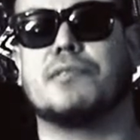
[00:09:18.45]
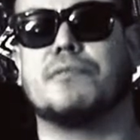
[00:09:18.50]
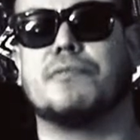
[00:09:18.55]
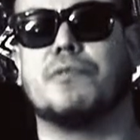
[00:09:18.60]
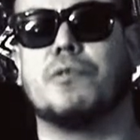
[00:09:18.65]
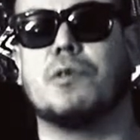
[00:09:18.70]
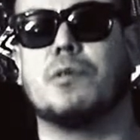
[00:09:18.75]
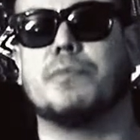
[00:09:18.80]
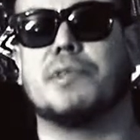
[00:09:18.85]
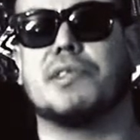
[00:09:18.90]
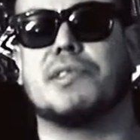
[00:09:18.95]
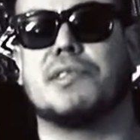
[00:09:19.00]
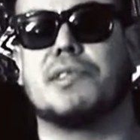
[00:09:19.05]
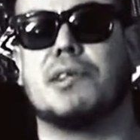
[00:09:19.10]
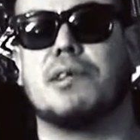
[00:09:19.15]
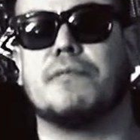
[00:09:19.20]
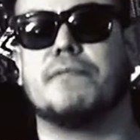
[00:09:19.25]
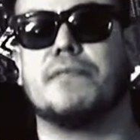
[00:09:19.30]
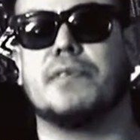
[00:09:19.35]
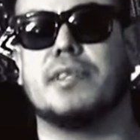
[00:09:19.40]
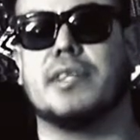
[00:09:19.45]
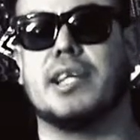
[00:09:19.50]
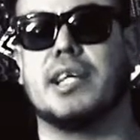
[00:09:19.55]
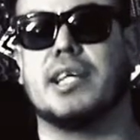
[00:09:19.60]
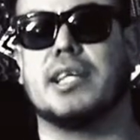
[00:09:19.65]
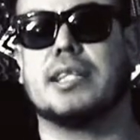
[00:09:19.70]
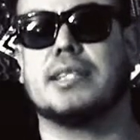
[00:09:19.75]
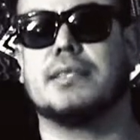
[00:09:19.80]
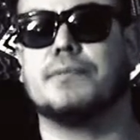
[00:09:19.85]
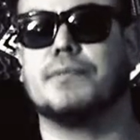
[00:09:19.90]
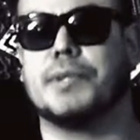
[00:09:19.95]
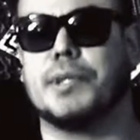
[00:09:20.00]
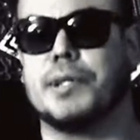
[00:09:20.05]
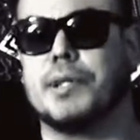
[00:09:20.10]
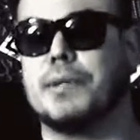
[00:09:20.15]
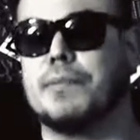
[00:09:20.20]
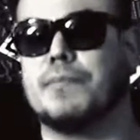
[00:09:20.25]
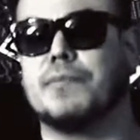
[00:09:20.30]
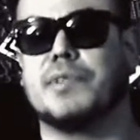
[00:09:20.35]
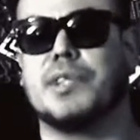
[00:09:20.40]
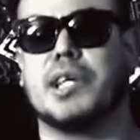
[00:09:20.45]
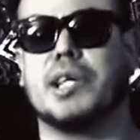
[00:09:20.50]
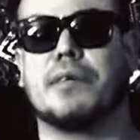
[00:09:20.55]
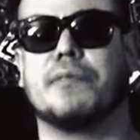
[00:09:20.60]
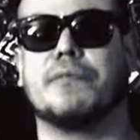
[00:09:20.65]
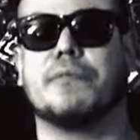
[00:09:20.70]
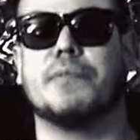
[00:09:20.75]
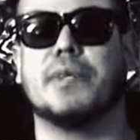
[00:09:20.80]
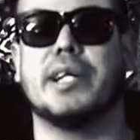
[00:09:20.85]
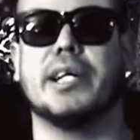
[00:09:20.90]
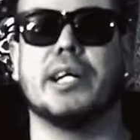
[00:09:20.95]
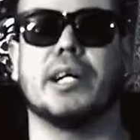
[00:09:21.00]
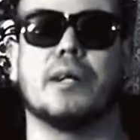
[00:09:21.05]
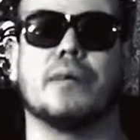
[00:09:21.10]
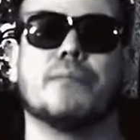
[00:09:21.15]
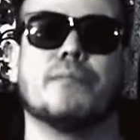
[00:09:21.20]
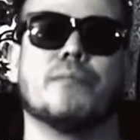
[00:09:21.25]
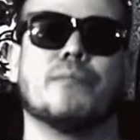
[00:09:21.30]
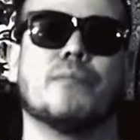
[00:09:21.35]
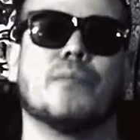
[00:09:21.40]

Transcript: inform yourself, and then, take it from there.